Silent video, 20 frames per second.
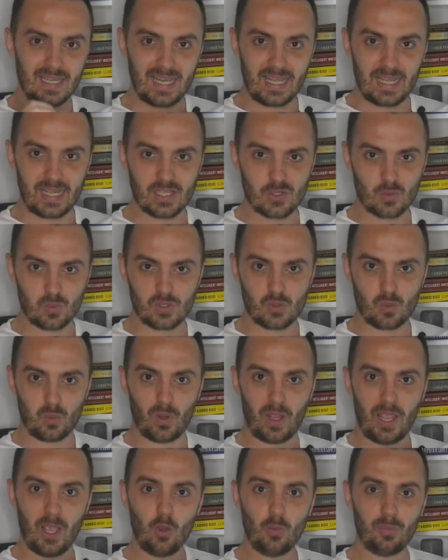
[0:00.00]
leads, which
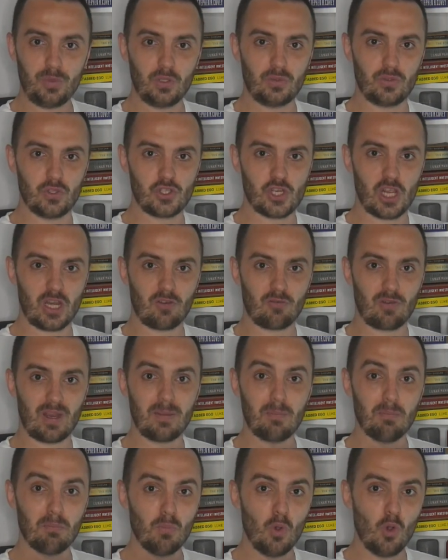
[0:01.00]
will help you to
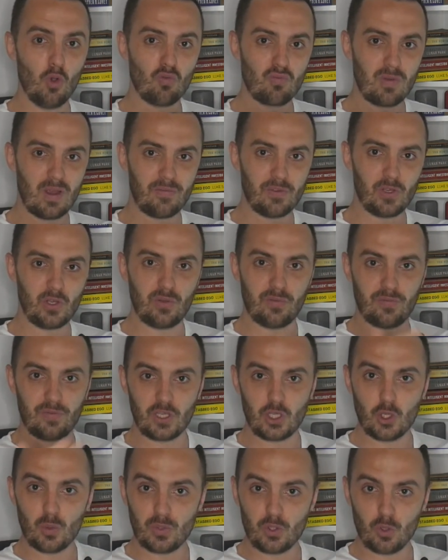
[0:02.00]
generate more revenue for
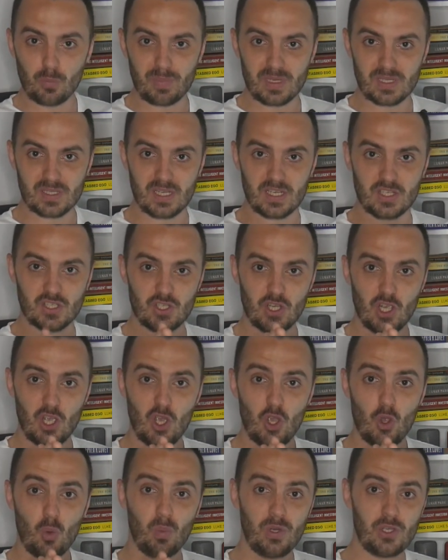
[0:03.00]
you and your business,
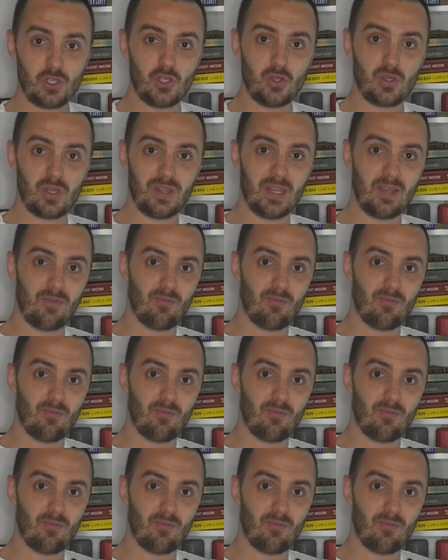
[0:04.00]
which you can